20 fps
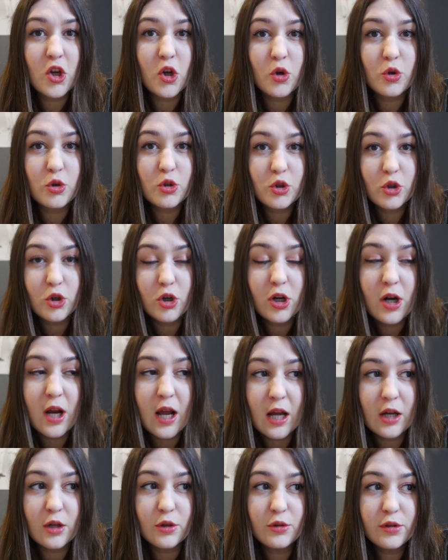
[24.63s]
go to her
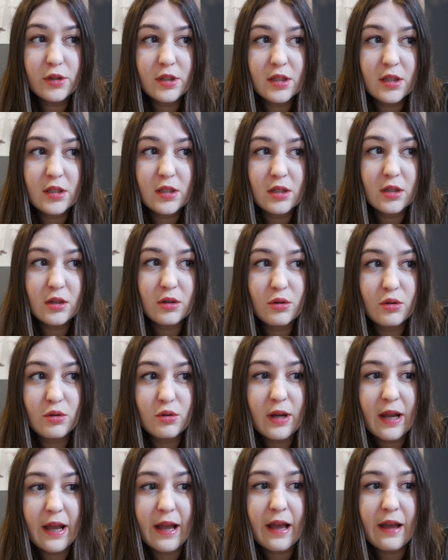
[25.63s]
house
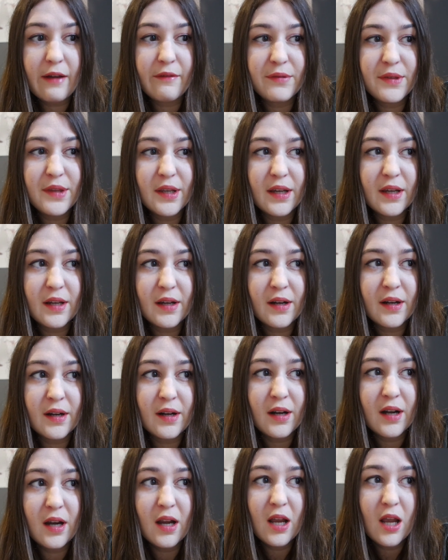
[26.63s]
to have
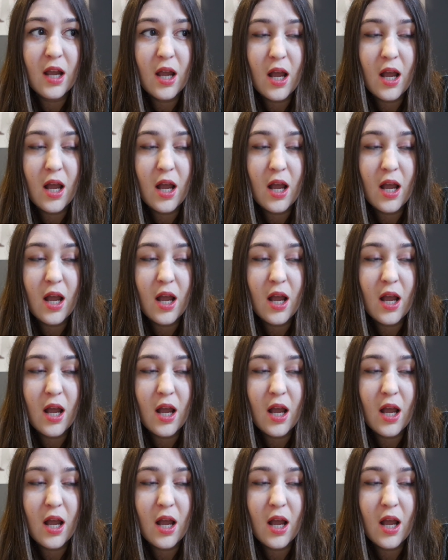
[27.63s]
their